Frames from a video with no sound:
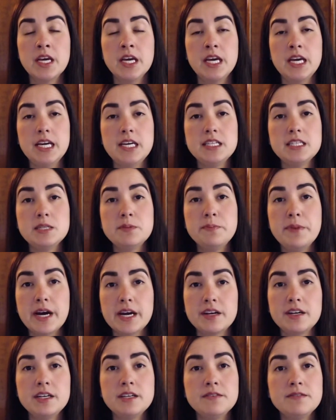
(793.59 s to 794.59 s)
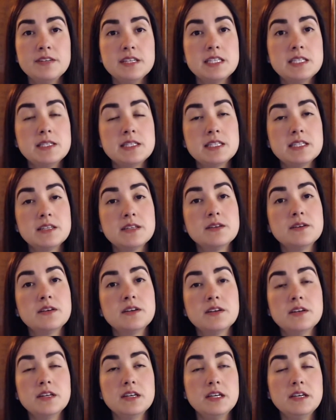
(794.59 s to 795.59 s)
It's better if
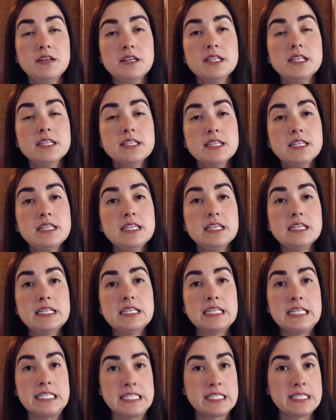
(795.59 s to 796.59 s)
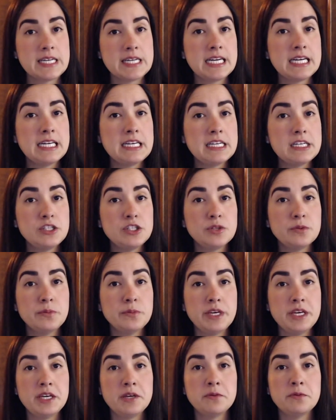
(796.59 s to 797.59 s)
it doesn't necessarily need to
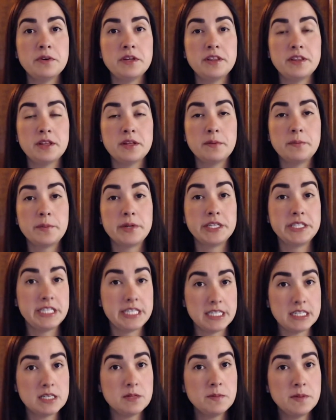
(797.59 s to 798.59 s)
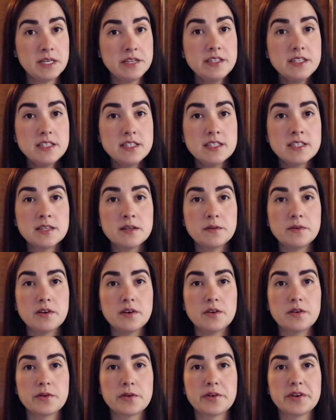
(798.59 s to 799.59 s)
be with participants,
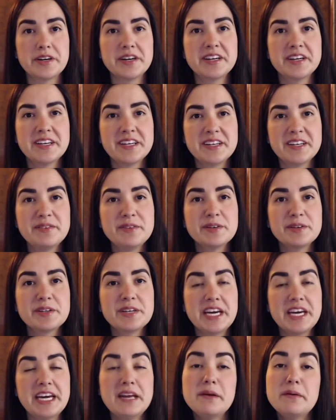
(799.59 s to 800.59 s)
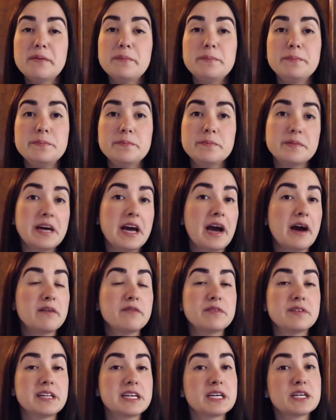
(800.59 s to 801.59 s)
or if you can have
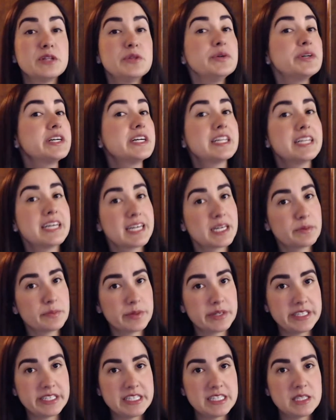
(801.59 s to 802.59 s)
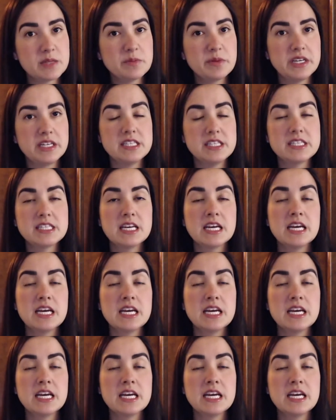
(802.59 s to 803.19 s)
like lookalike participants,